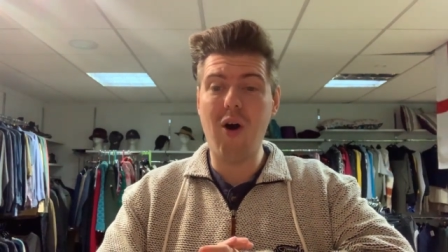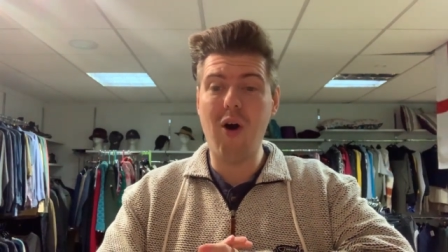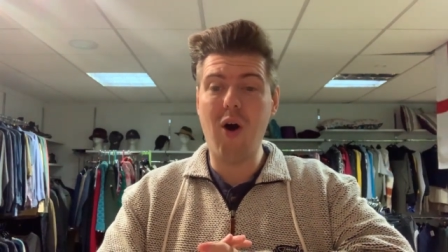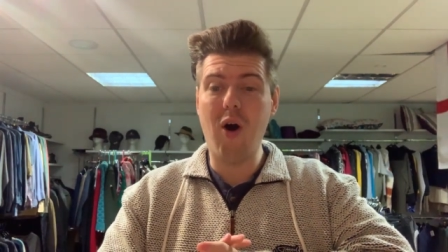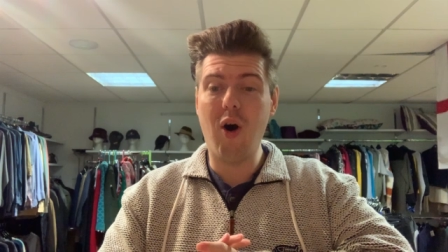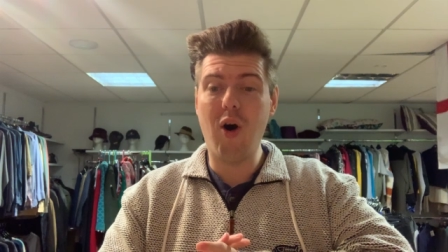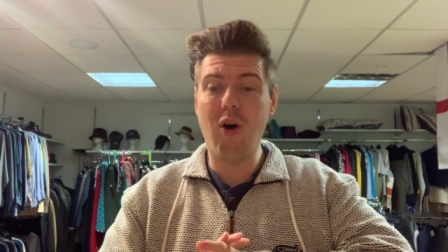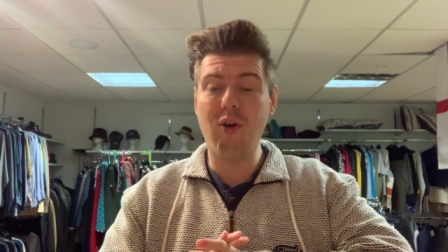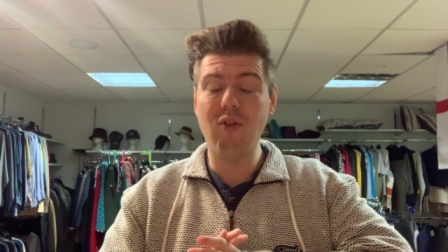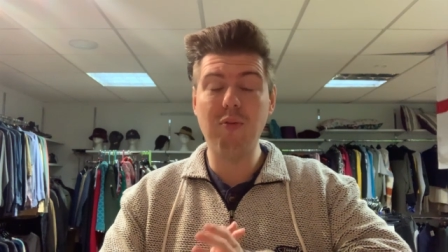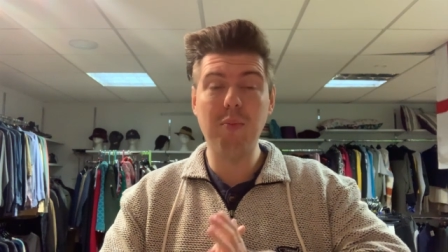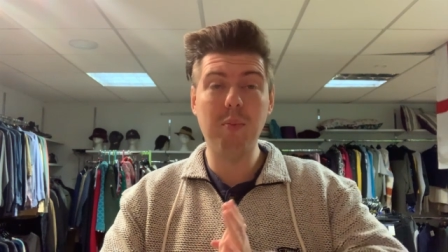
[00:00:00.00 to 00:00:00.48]

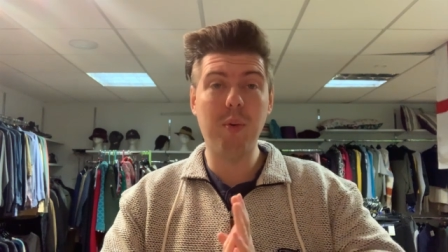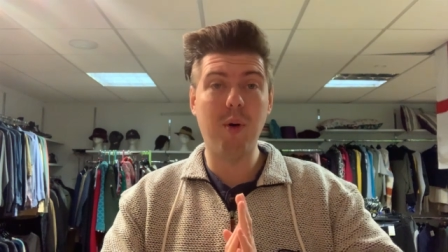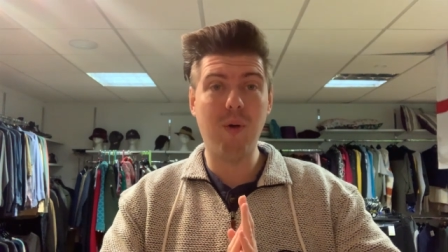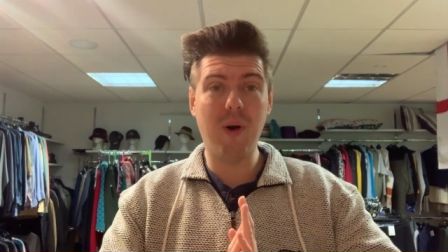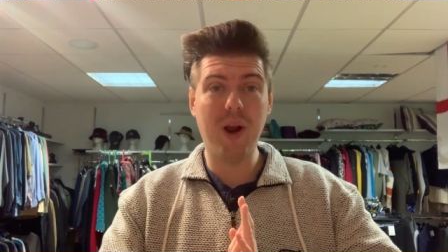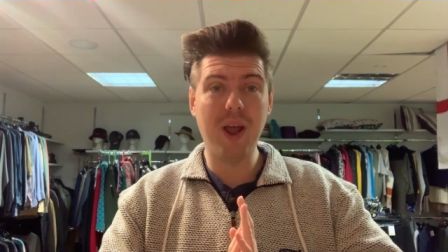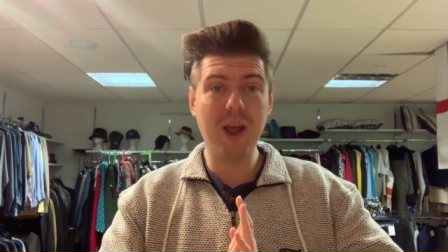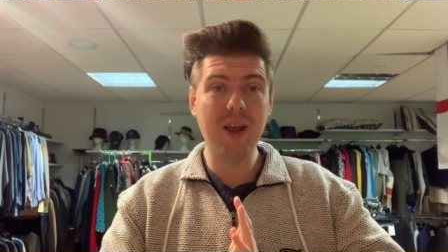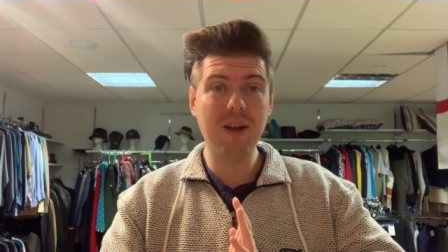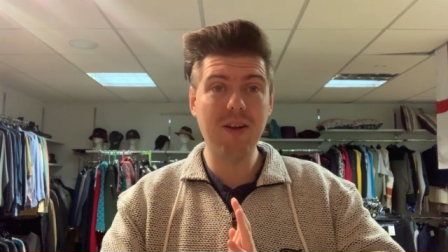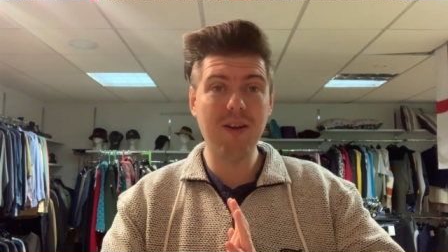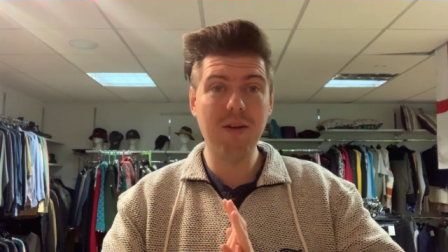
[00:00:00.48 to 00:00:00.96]
of
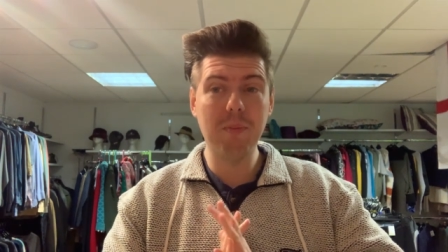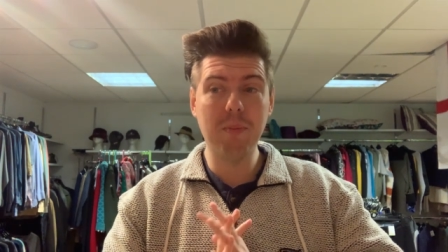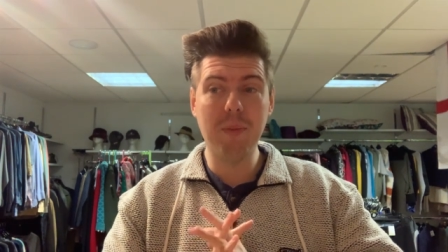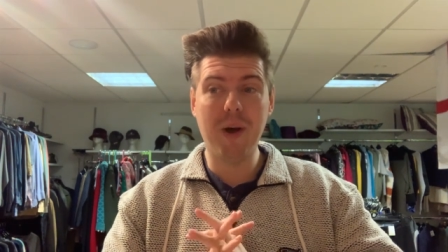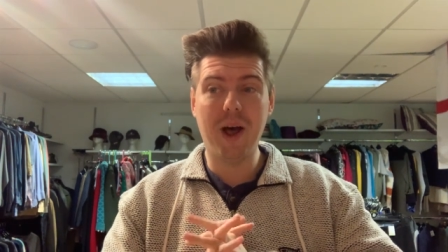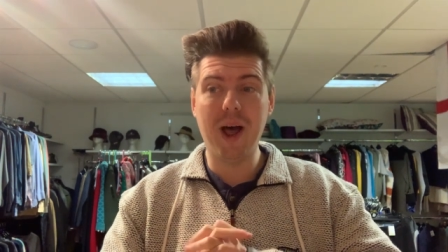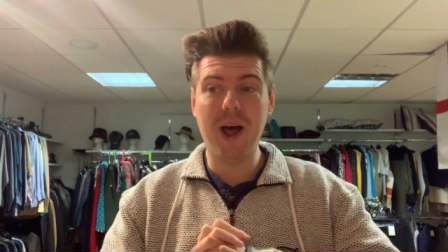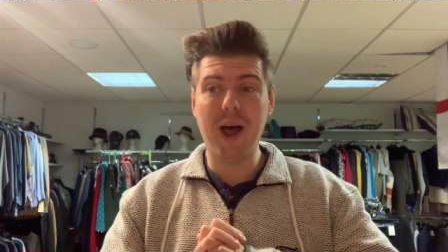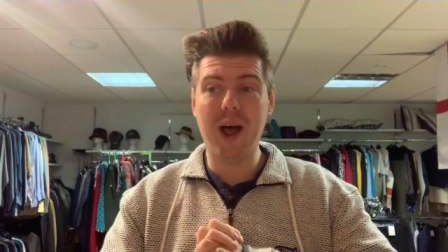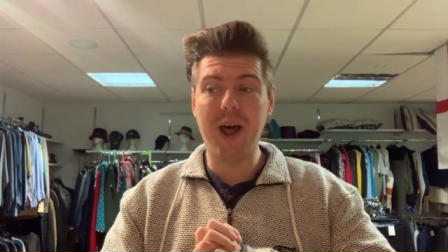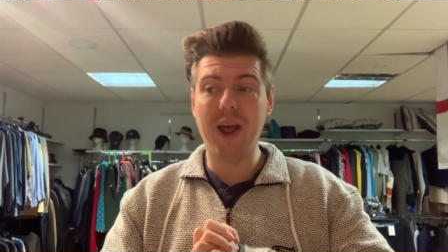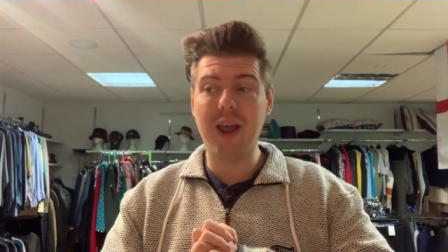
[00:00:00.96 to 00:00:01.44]
Parade
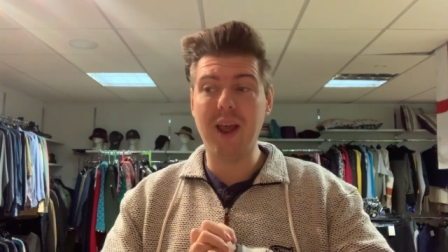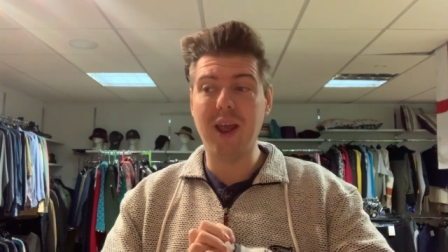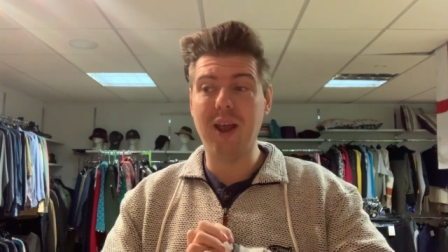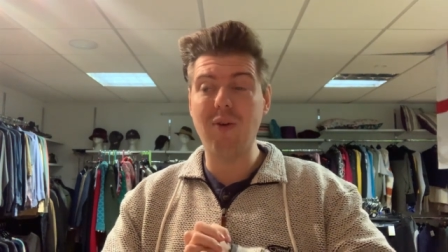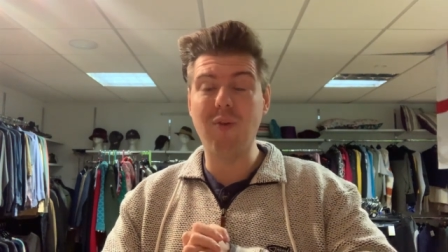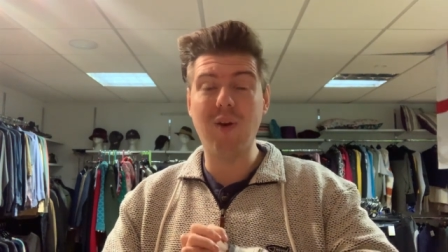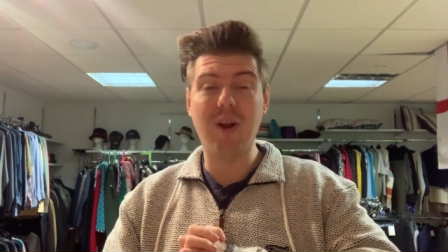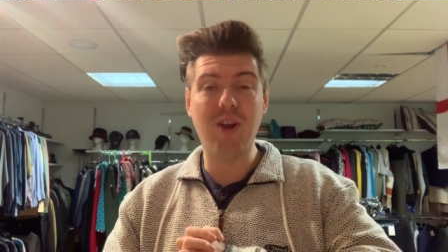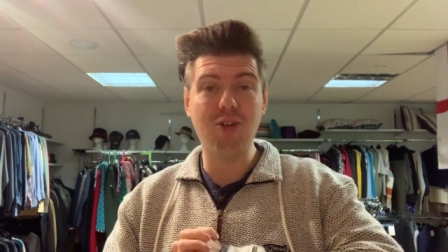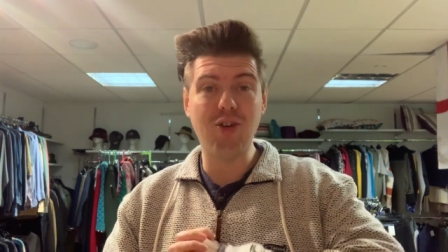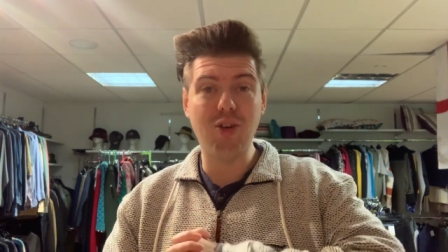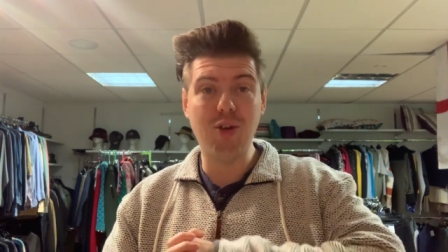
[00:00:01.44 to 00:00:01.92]
by
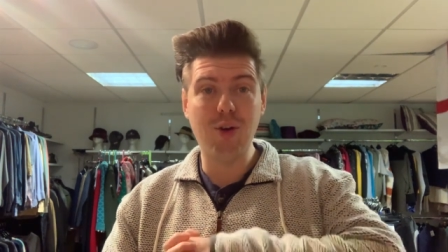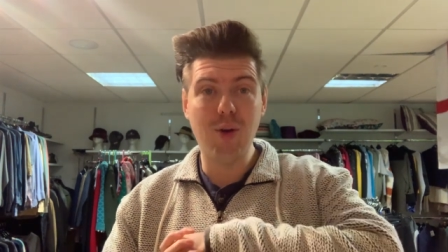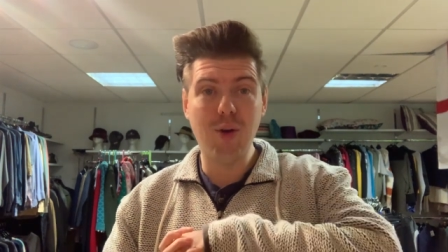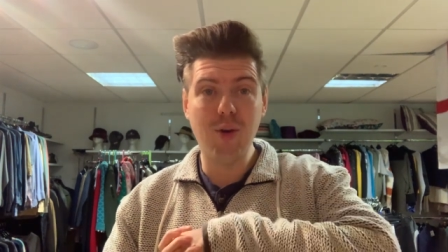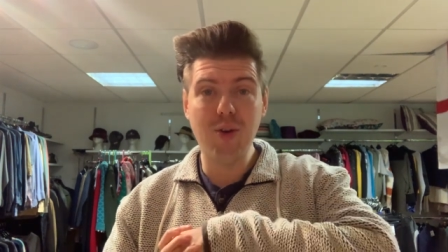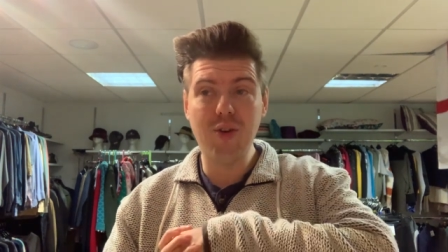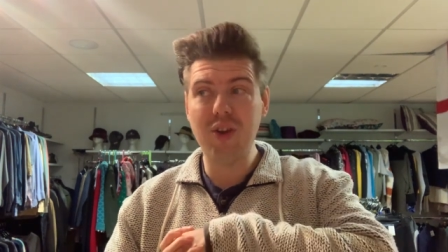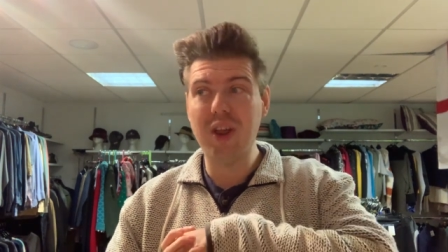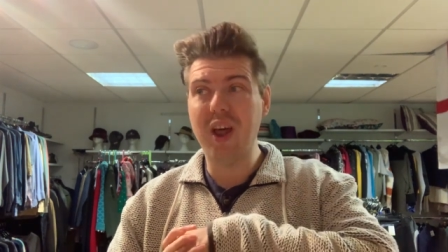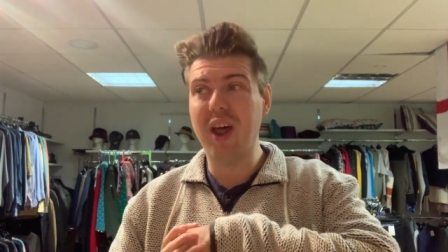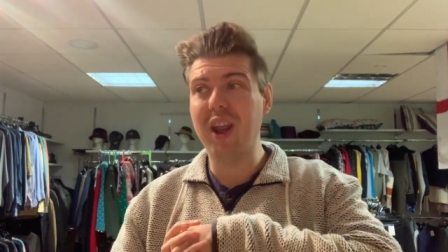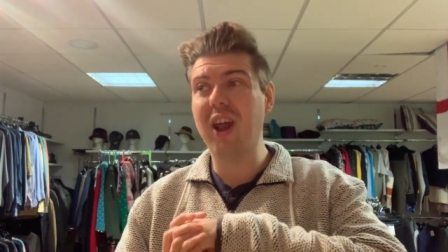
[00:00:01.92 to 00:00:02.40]
Rachel
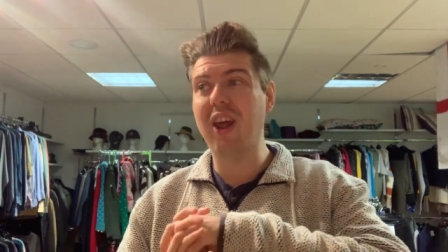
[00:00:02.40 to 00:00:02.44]
Cusk,